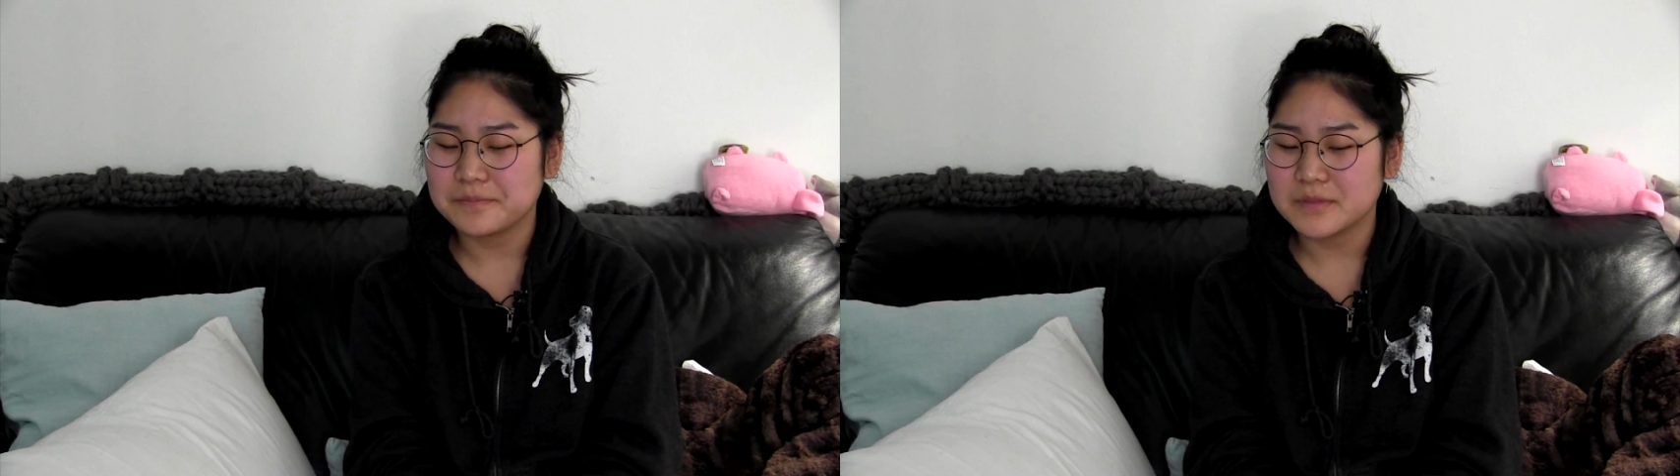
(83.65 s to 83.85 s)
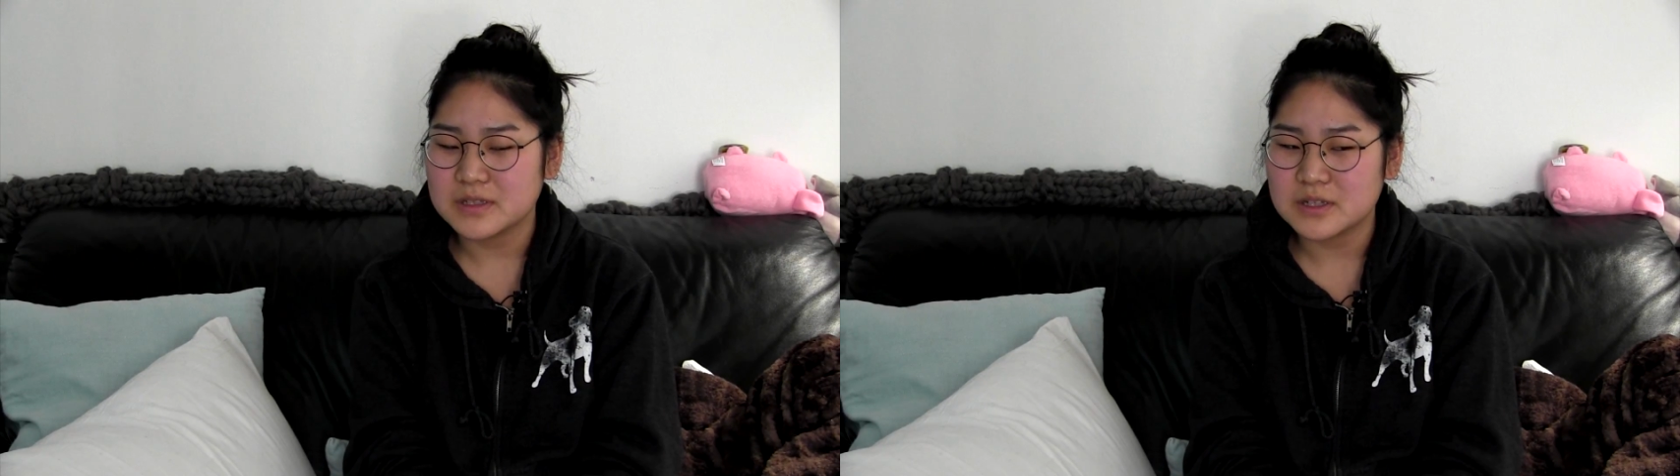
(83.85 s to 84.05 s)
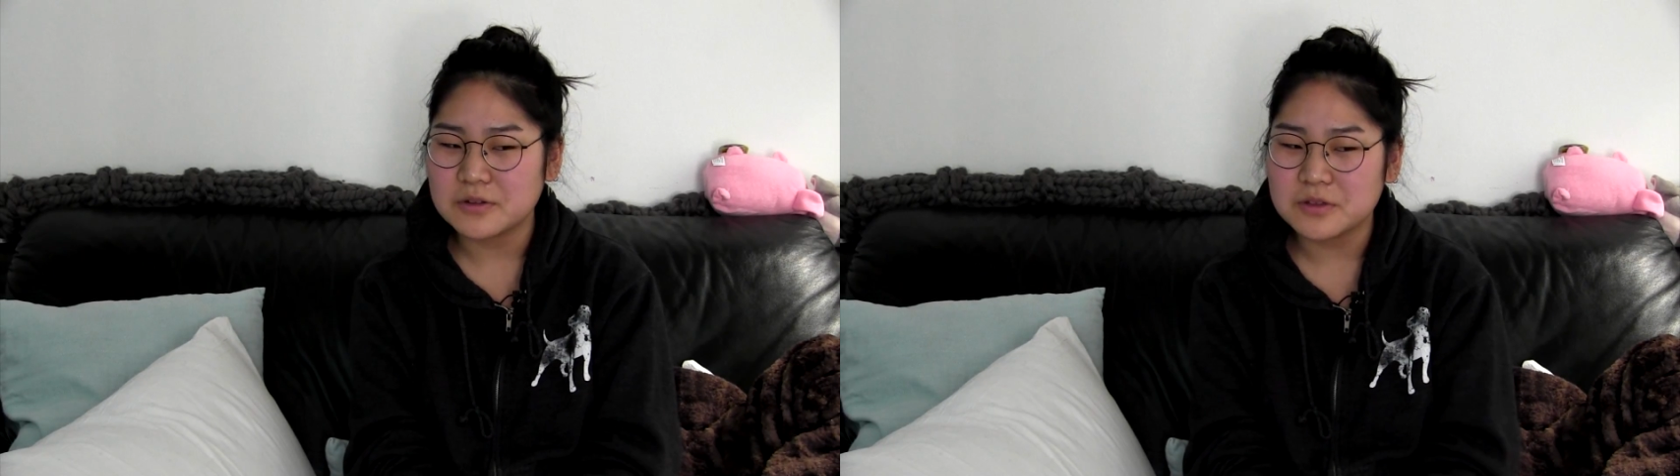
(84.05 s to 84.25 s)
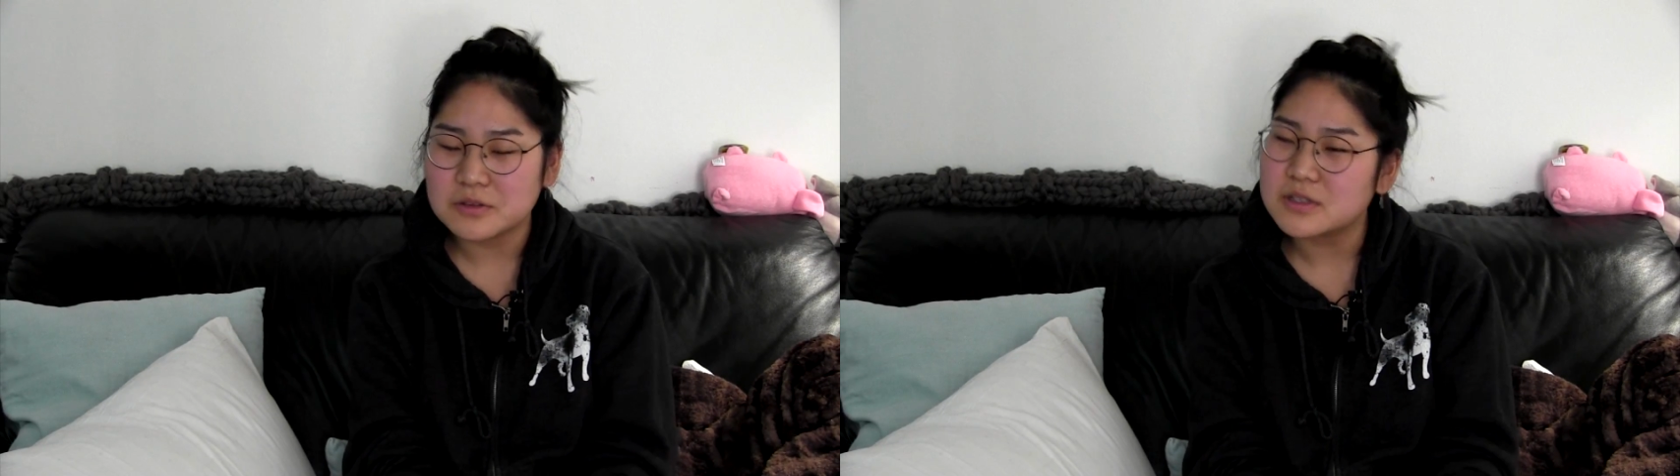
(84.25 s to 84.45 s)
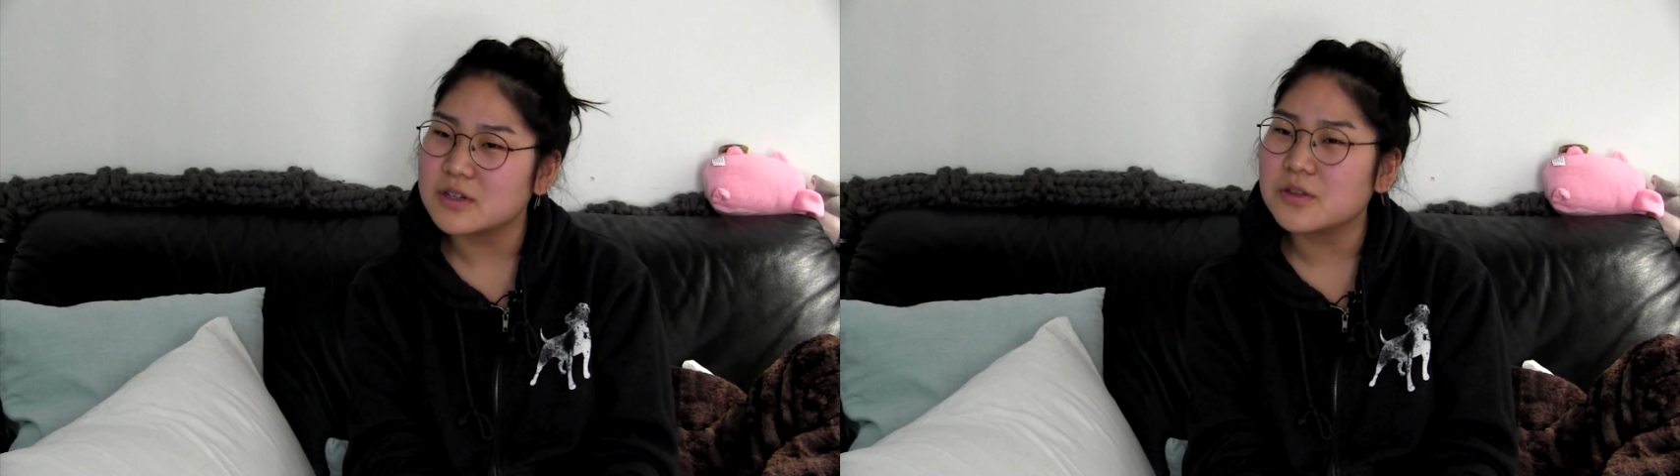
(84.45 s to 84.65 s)
So those
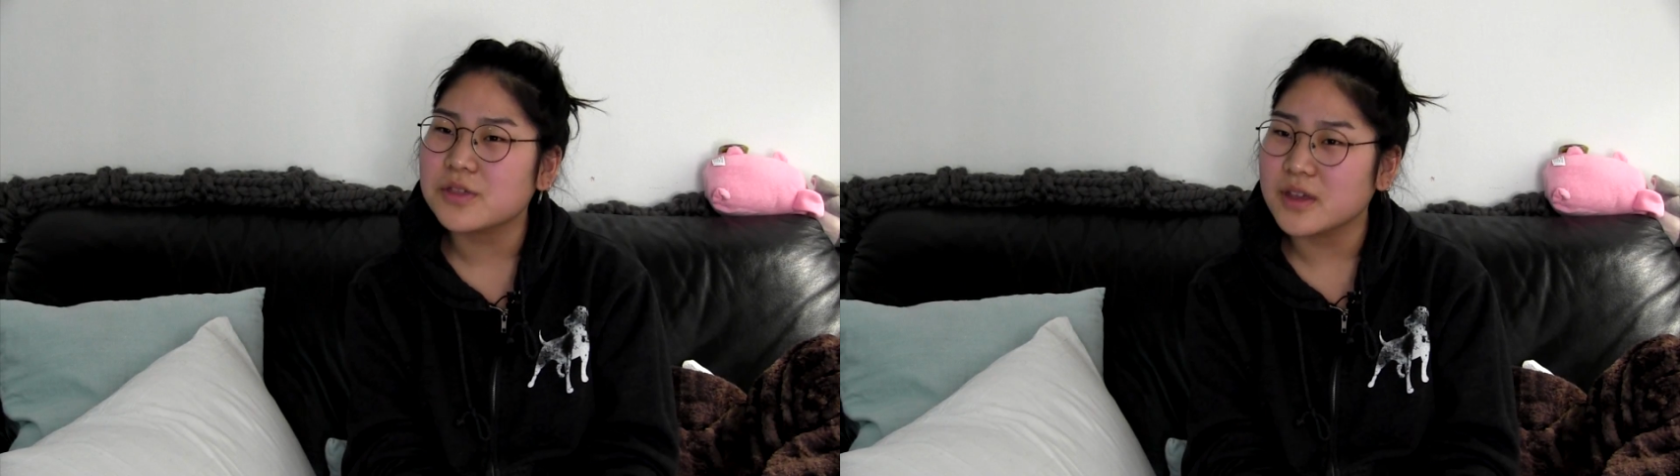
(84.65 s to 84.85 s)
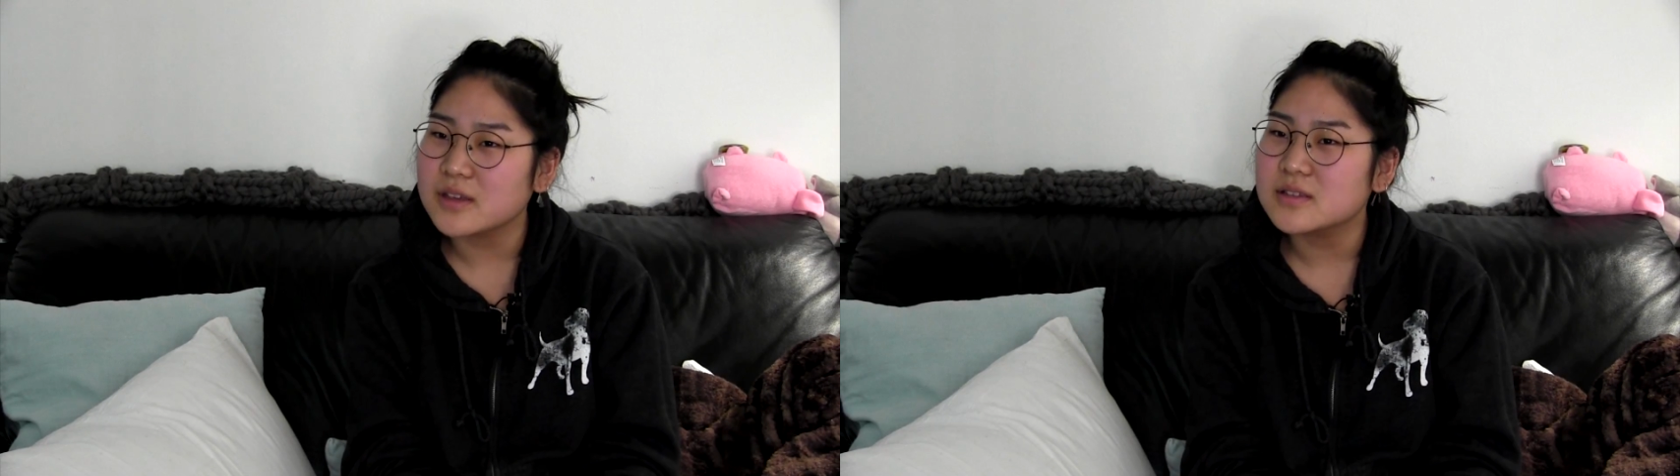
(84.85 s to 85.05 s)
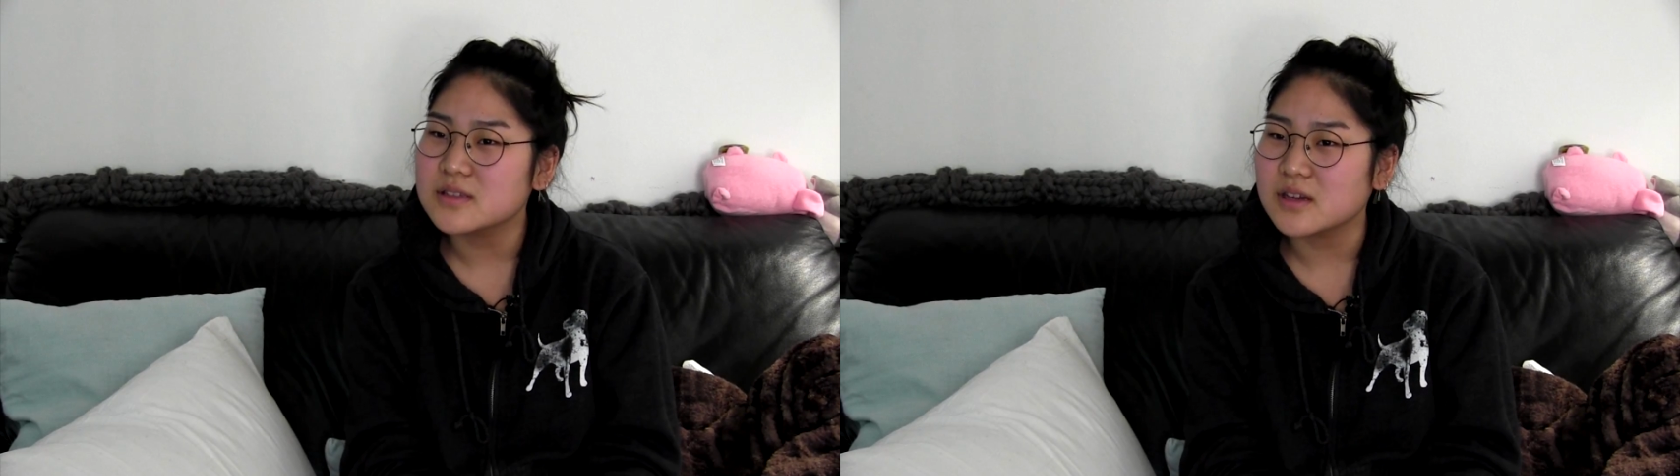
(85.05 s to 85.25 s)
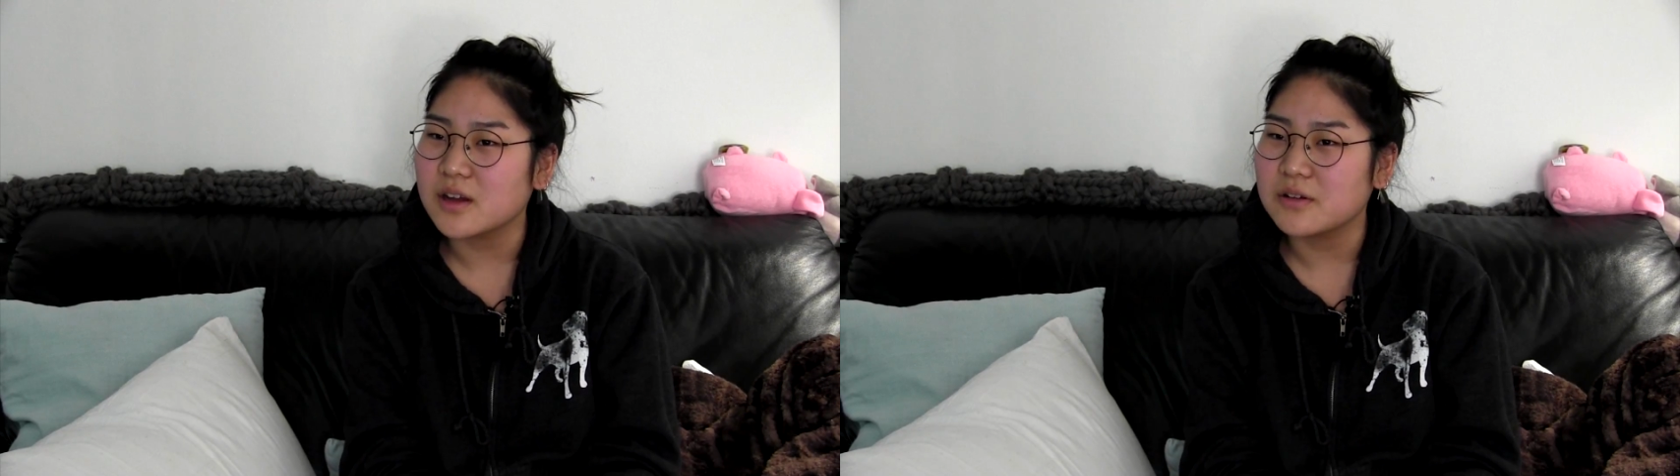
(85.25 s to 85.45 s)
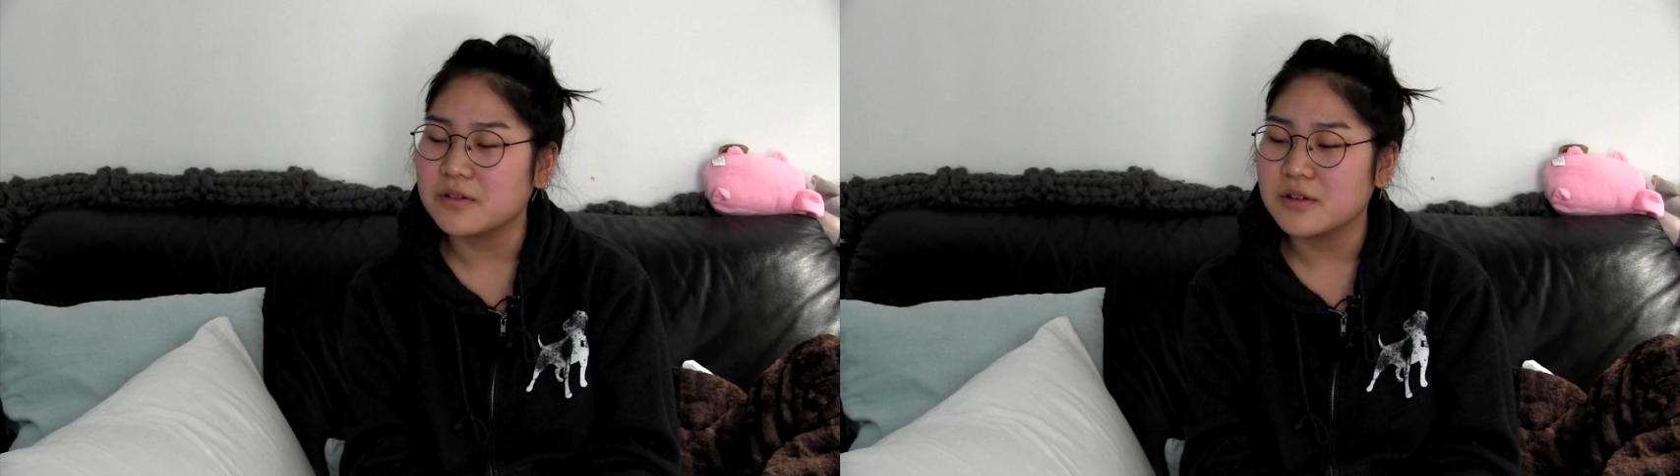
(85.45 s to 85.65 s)
little things, you
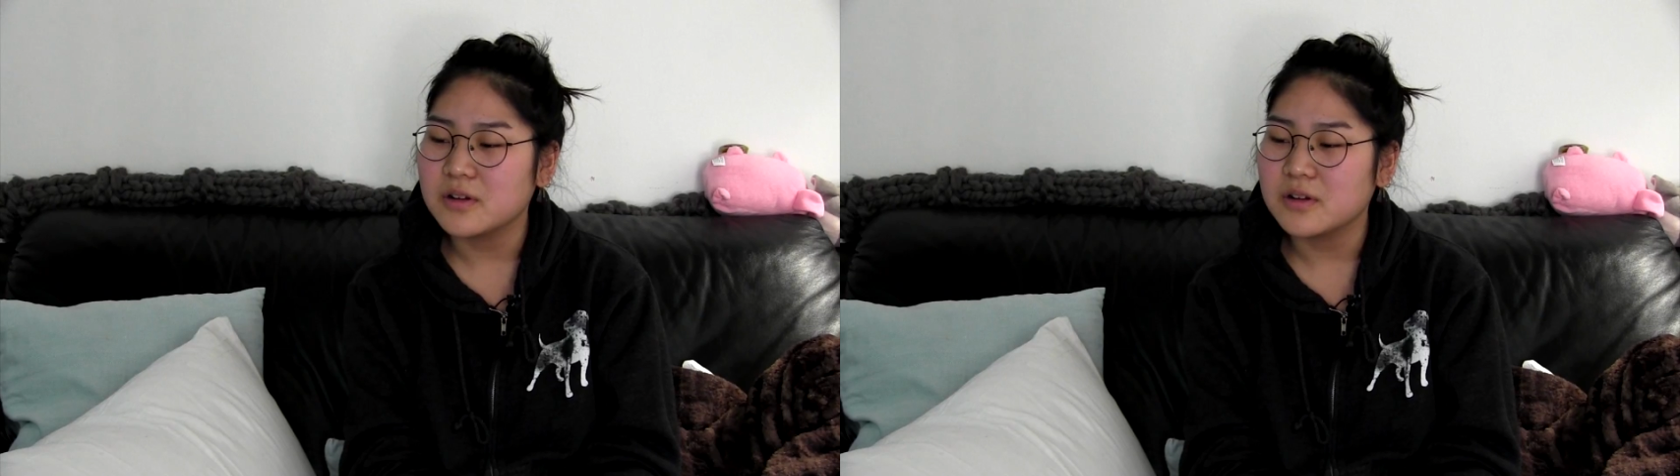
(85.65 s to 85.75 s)
know,